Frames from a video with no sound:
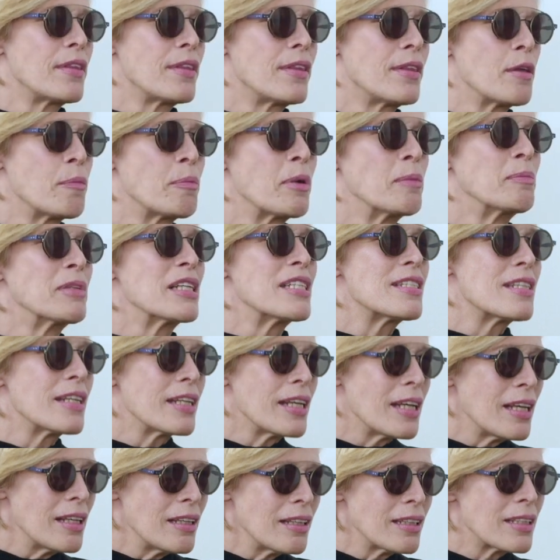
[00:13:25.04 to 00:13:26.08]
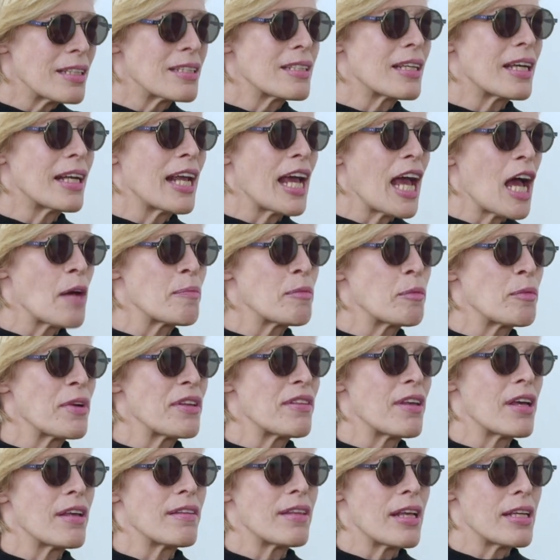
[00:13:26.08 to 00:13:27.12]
the publicity that's going to happen with it.